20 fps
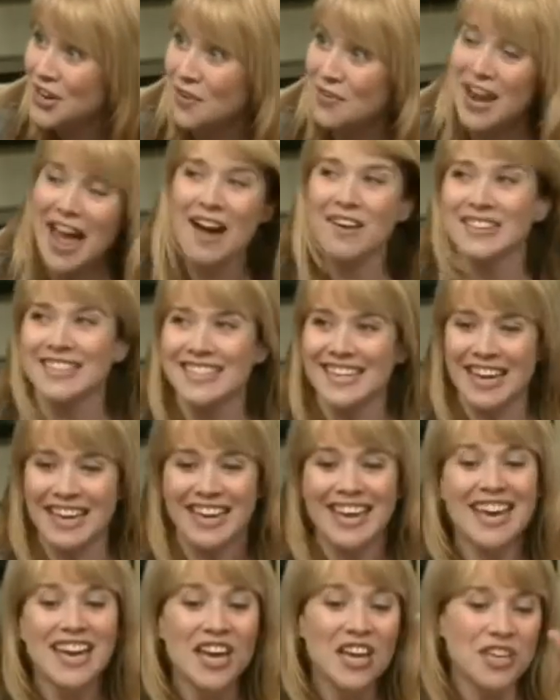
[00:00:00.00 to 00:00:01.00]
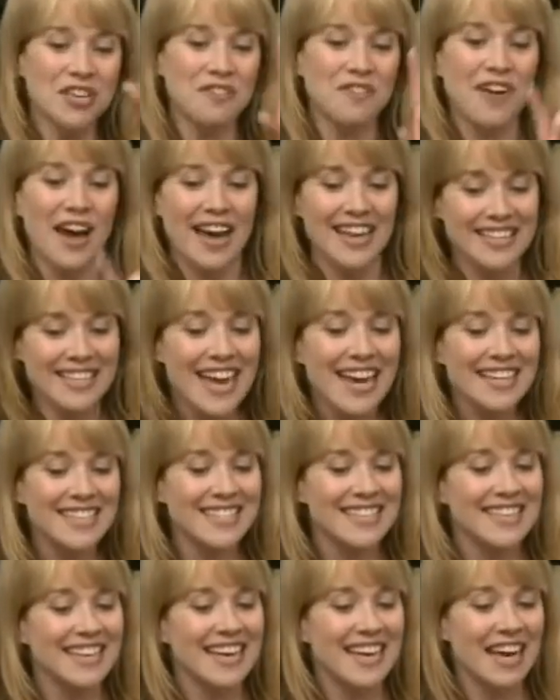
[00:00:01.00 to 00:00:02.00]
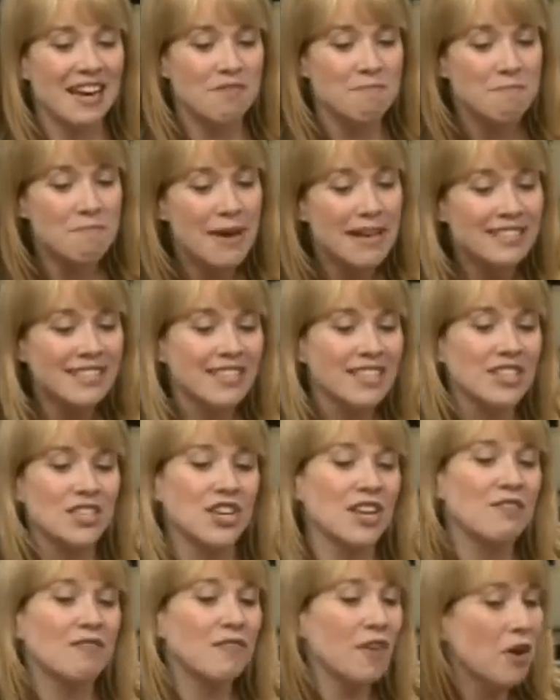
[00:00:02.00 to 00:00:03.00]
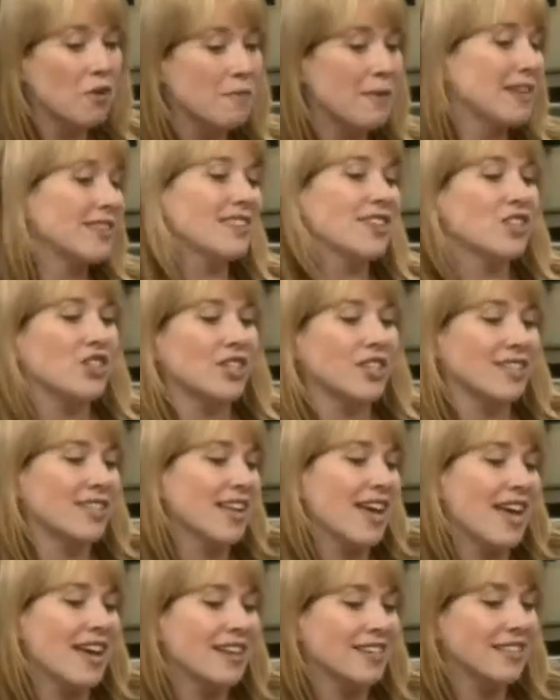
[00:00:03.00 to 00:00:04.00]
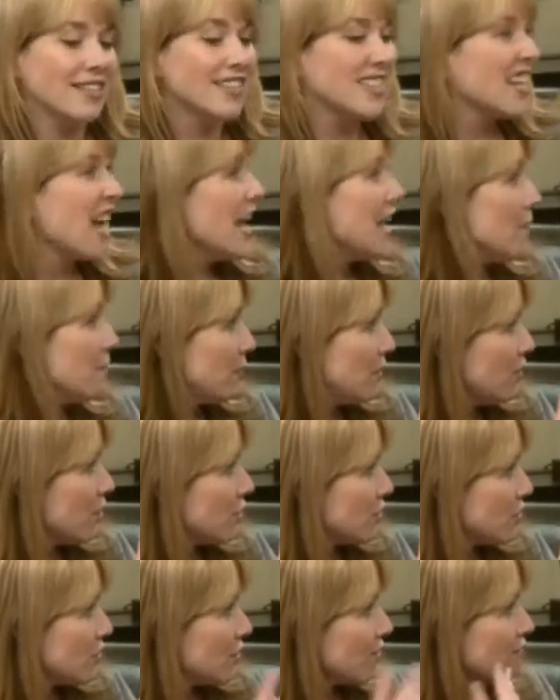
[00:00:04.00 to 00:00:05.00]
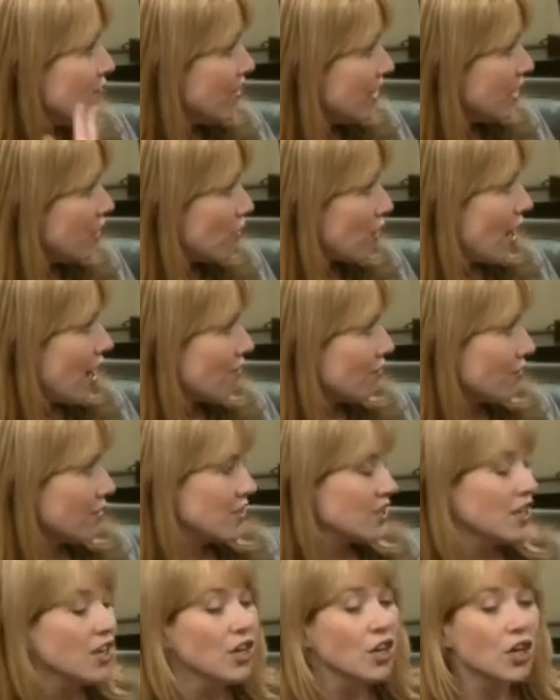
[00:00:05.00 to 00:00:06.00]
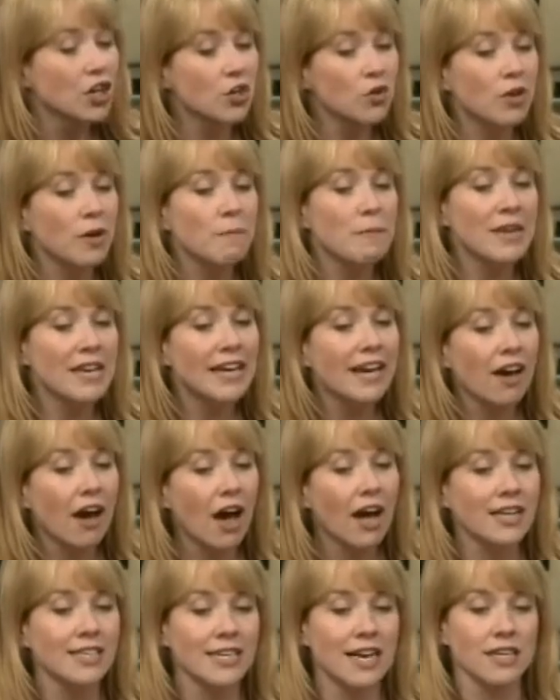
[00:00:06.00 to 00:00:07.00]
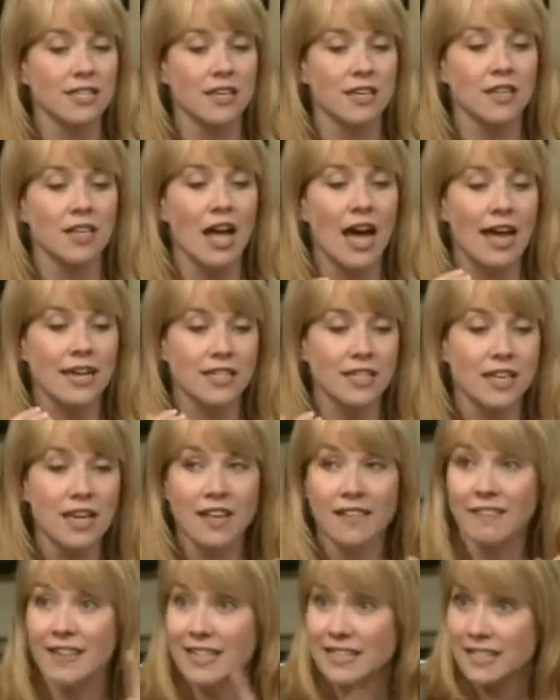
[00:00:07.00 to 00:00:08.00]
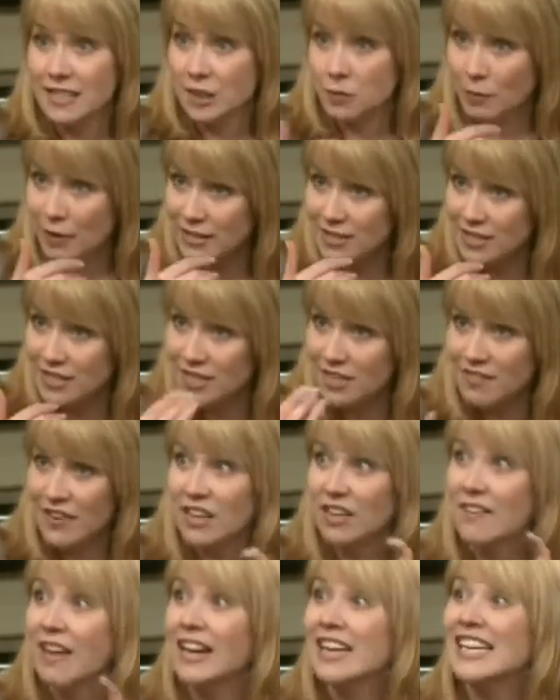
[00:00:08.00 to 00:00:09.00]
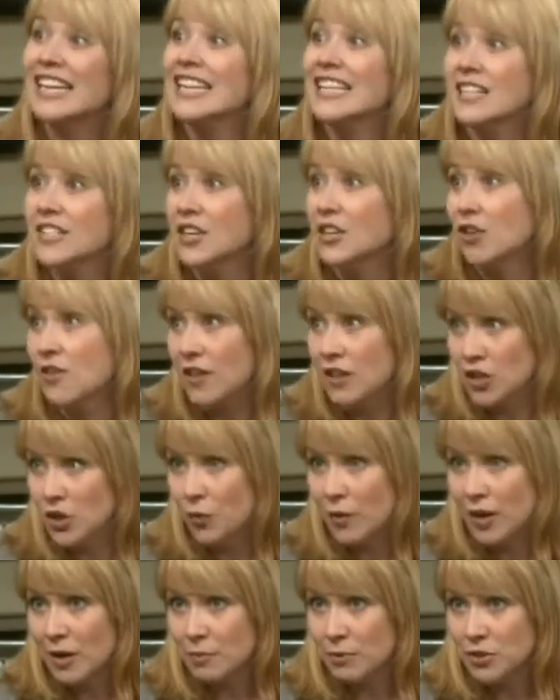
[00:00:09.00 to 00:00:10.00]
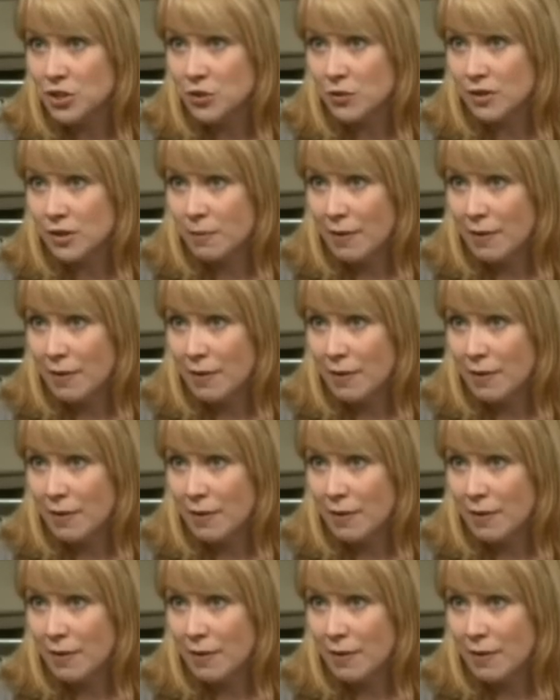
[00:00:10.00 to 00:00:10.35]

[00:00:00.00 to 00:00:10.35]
So now it's like you've got texting and message and phone messages and Skype, you know, so you can video conference. You can be in contact a lot less expensive and a lot easier than you were able to in the